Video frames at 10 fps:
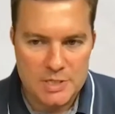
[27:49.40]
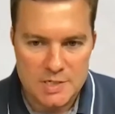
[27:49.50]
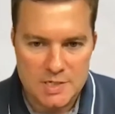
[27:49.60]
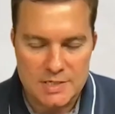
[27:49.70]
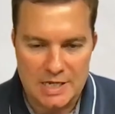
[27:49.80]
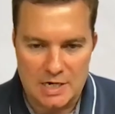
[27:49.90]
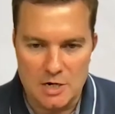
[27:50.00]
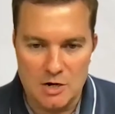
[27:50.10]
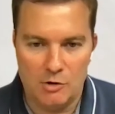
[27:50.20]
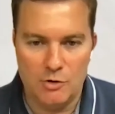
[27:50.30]
business that
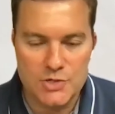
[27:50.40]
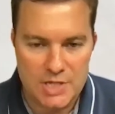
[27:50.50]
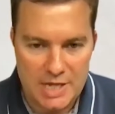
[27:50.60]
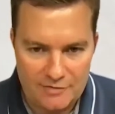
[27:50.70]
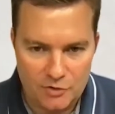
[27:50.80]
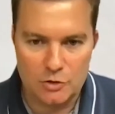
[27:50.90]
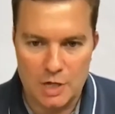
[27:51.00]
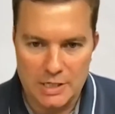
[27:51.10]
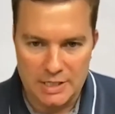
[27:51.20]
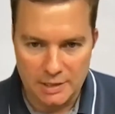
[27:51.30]
knows they have a good
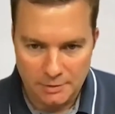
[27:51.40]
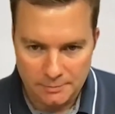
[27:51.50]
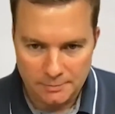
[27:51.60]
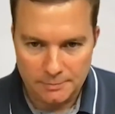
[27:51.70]
idea